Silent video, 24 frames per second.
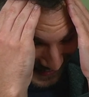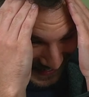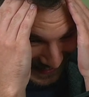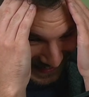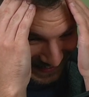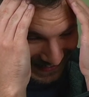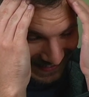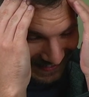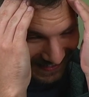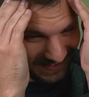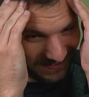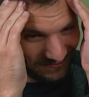
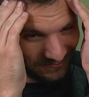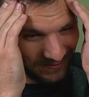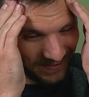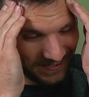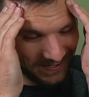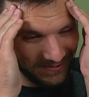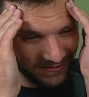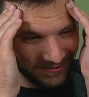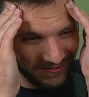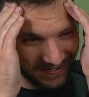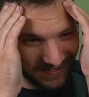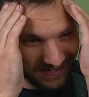this isn't the
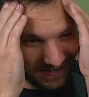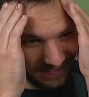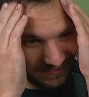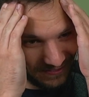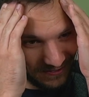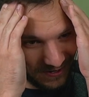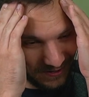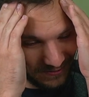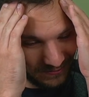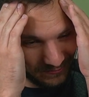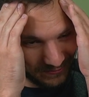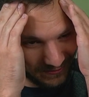reunion I
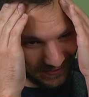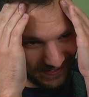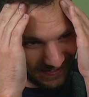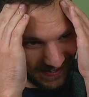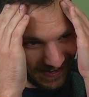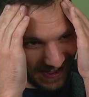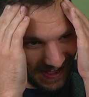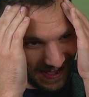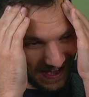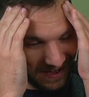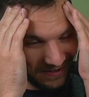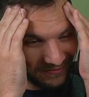thought we were
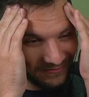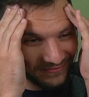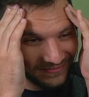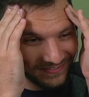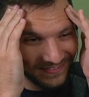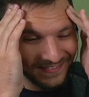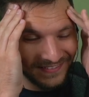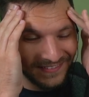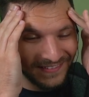gonna have.